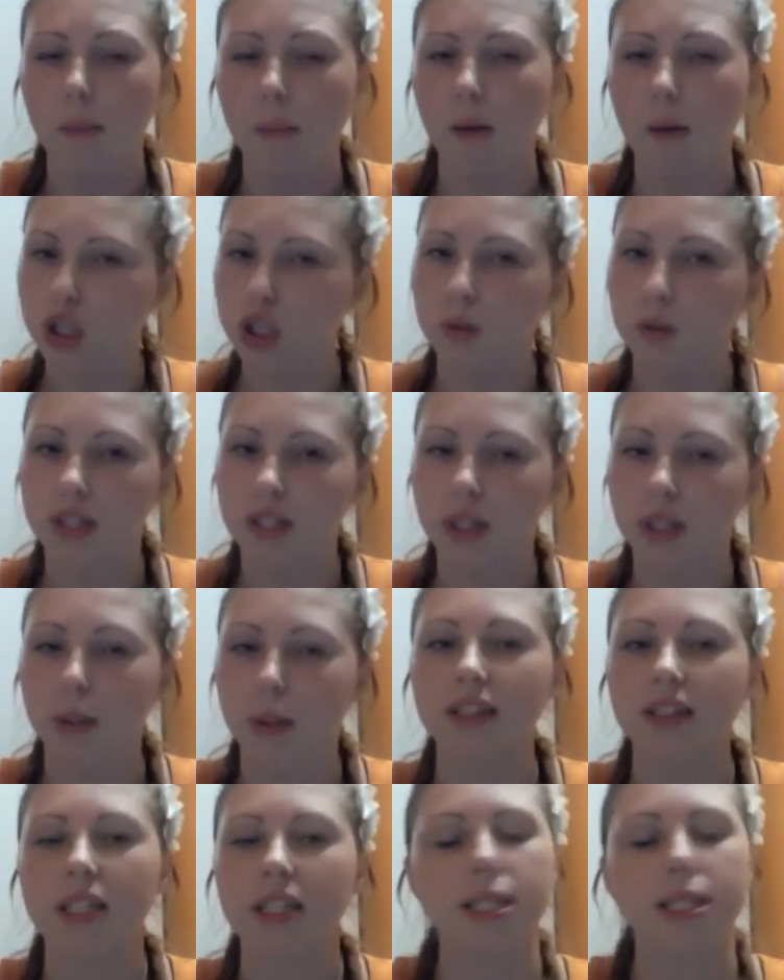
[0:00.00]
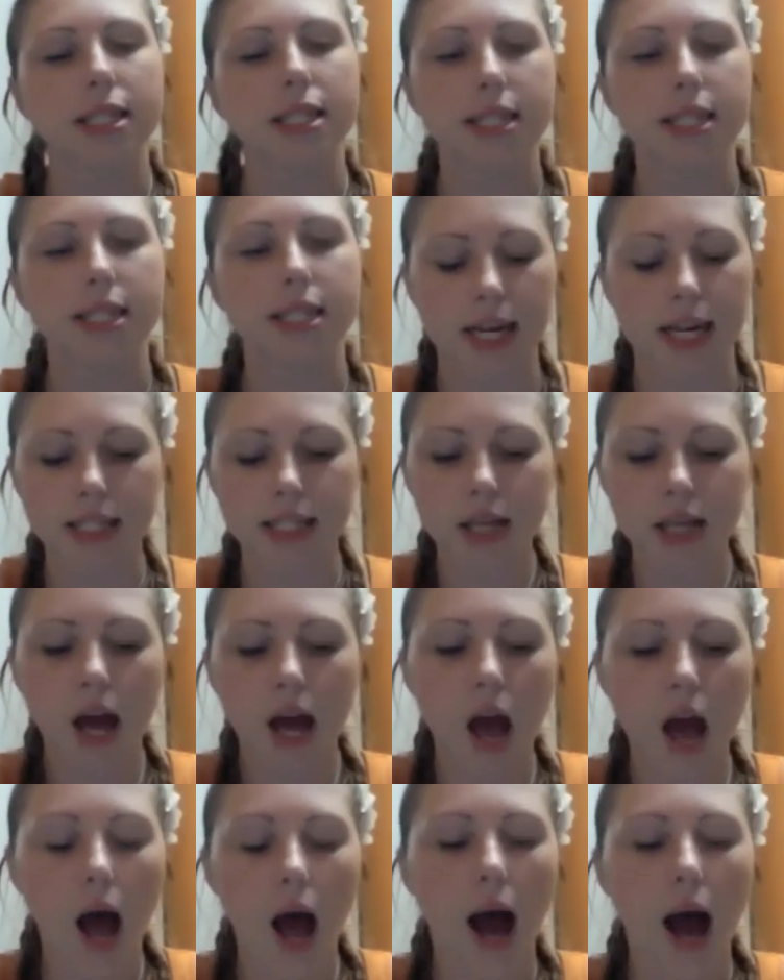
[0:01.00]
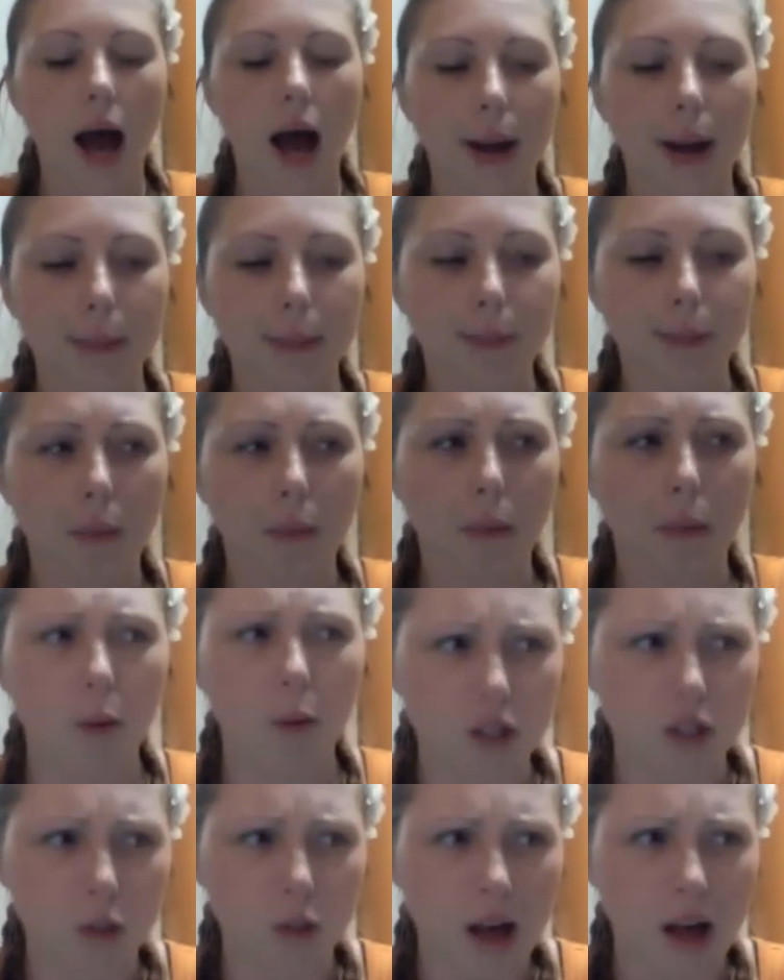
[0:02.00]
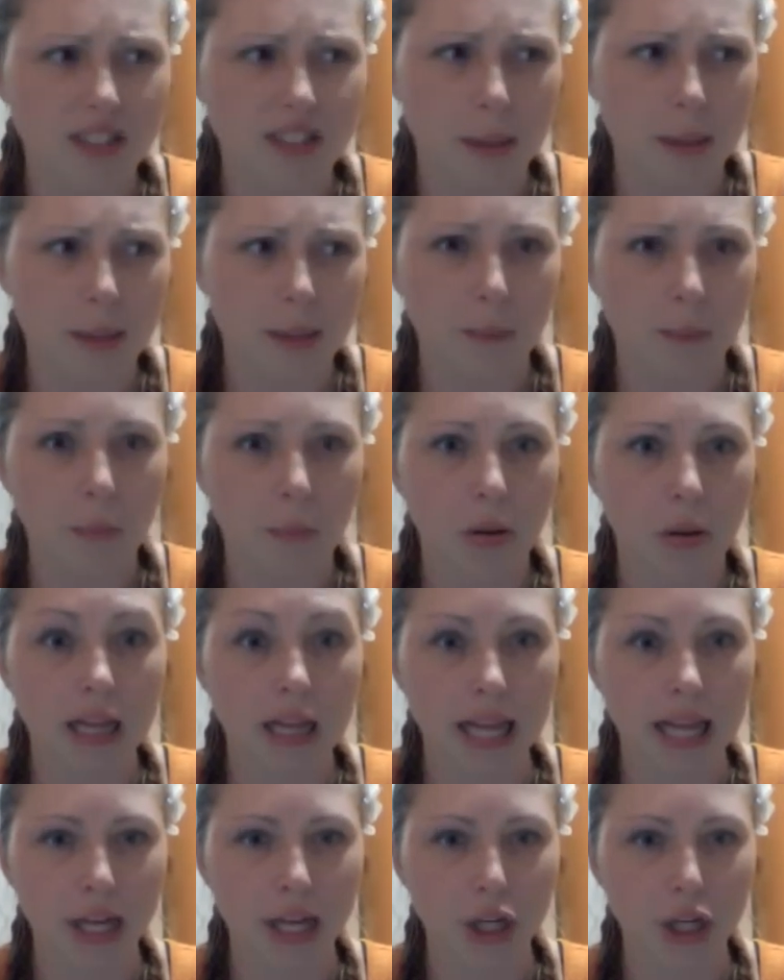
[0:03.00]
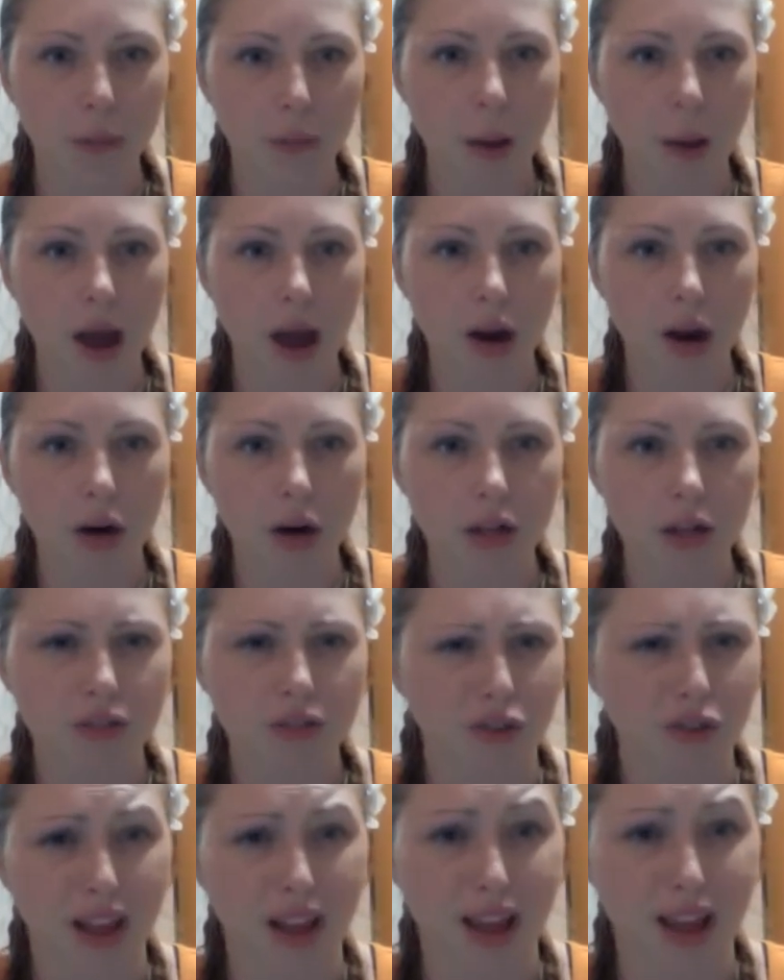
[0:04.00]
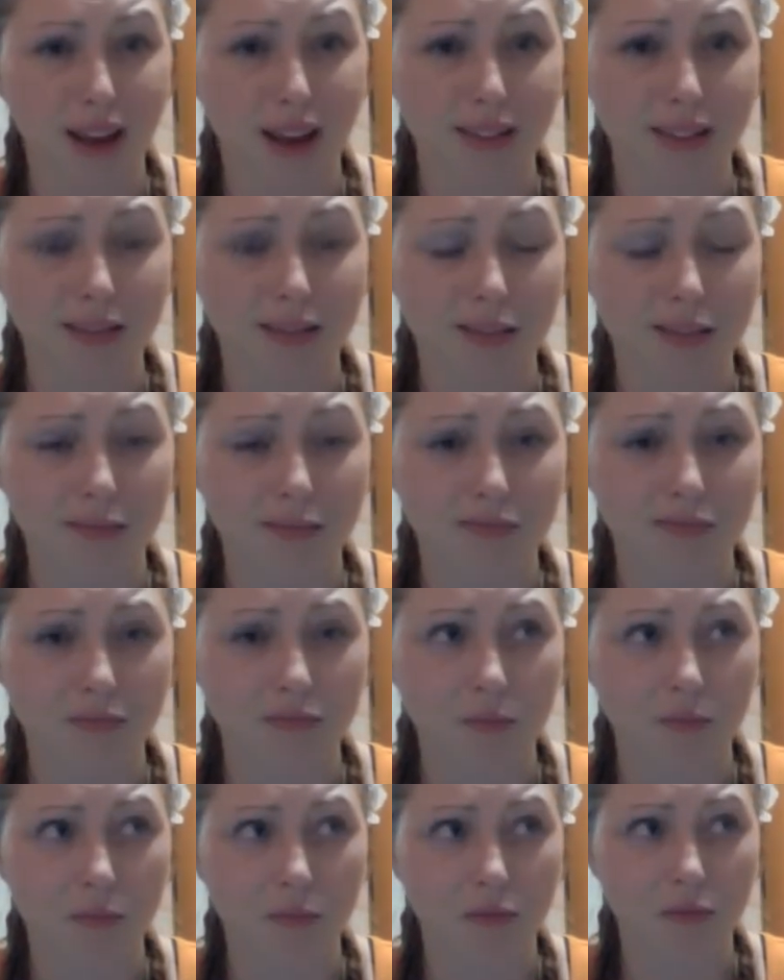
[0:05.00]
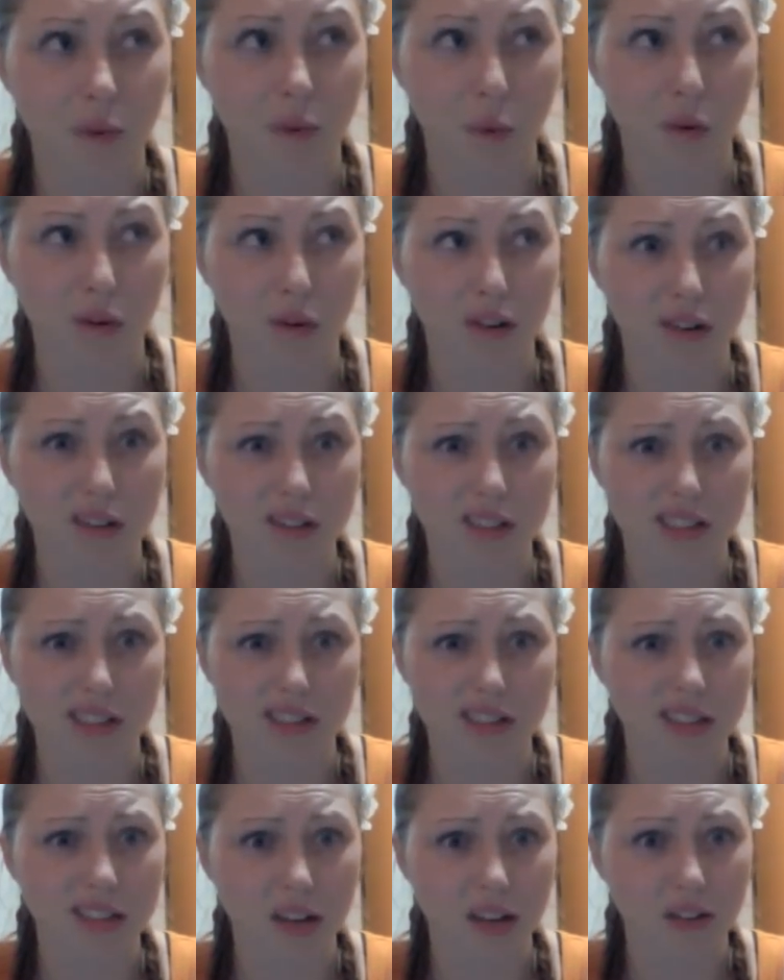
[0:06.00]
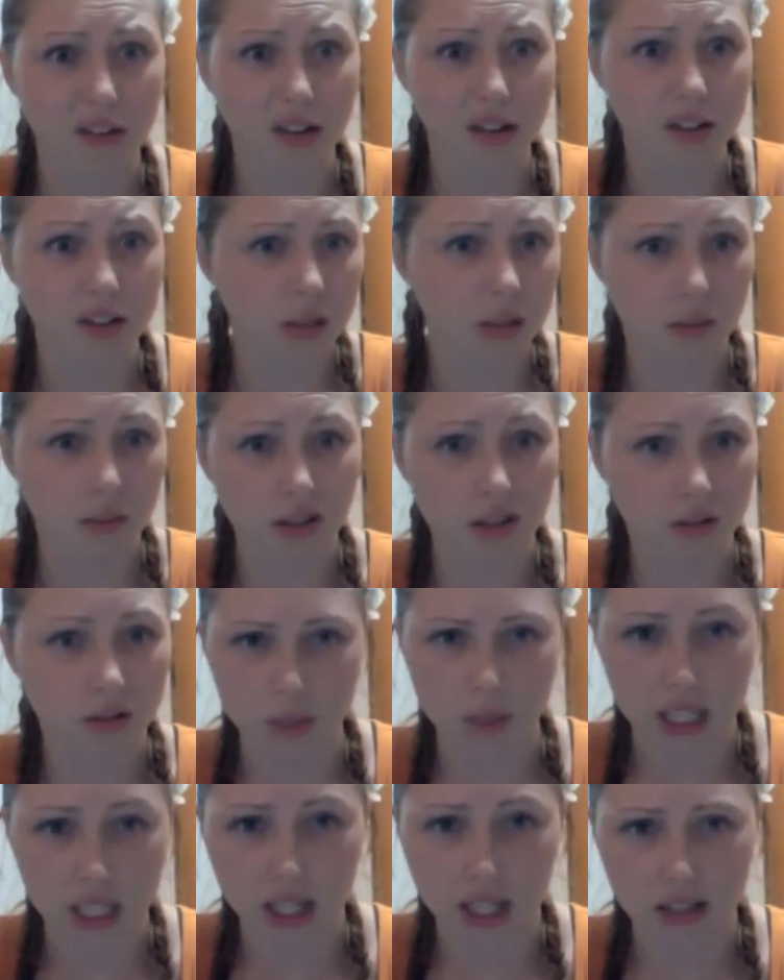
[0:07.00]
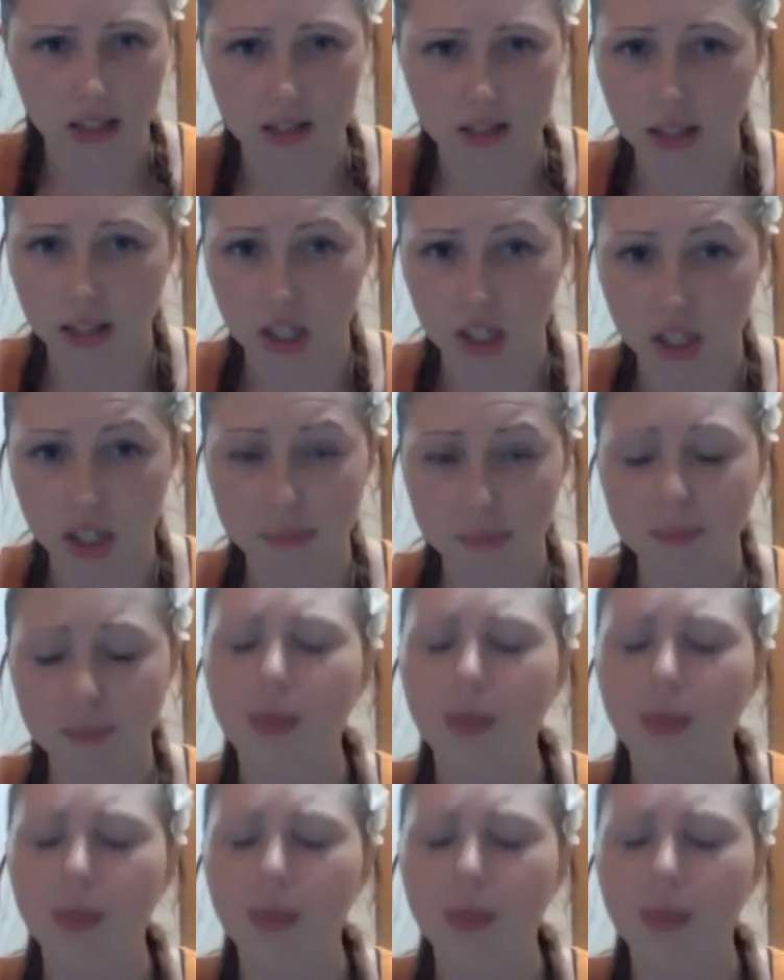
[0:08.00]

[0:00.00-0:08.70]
I'm not sure what the equivalent is in the States. But we also have some plainer pairs for like $4.67, something ridiculously cheap.